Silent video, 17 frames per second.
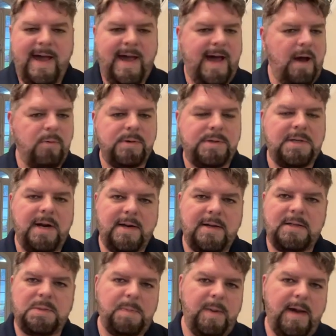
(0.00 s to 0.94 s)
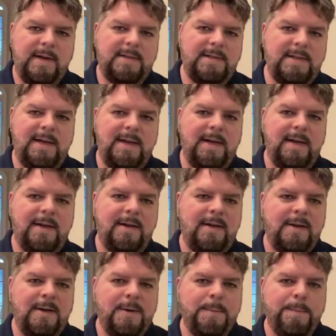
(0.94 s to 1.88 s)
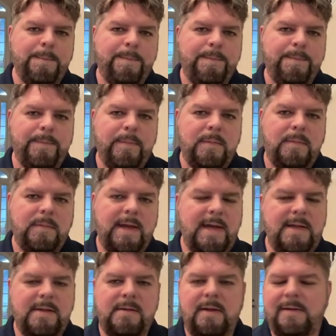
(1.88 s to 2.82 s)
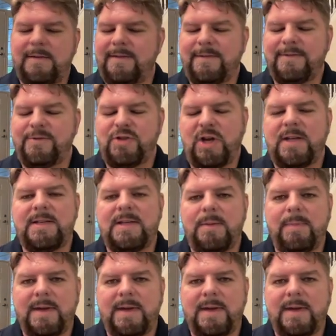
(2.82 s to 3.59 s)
I was not expecting and J.D.